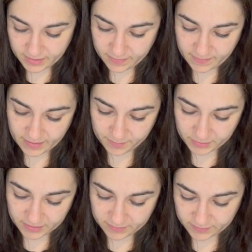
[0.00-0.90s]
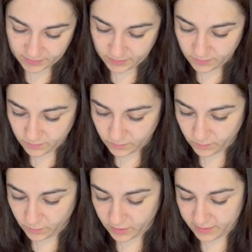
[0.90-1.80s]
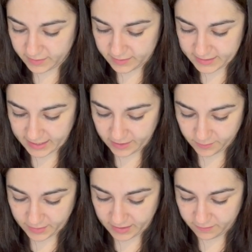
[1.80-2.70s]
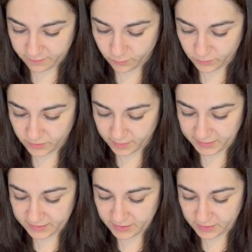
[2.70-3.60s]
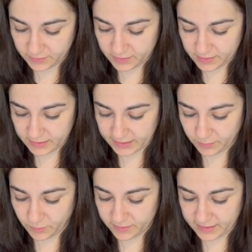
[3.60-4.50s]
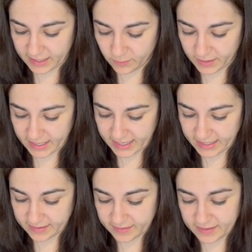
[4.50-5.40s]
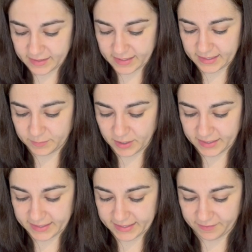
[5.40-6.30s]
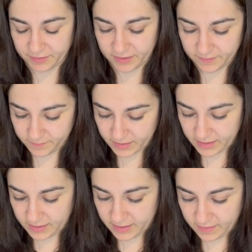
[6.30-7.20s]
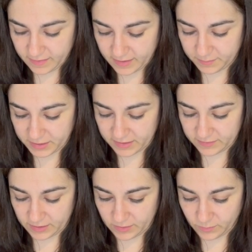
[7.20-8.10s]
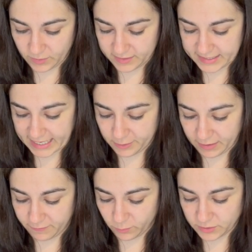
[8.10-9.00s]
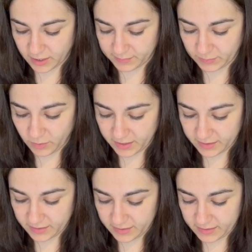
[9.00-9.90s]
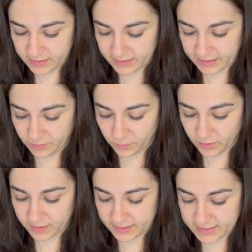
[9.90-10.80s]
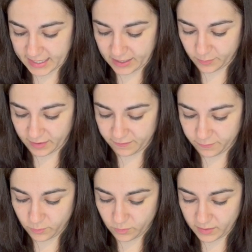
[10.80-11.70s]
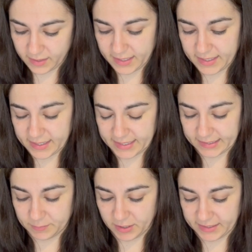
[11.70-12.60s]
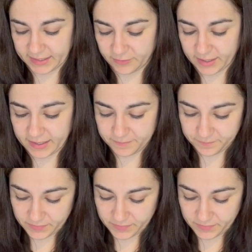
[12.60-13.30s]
Then I'm going to do 1 take away 4 times 2. So 1 take away 8 is -7. Then I'm going to do 1 take away 4 times 1. So 1 take away 4 is -3.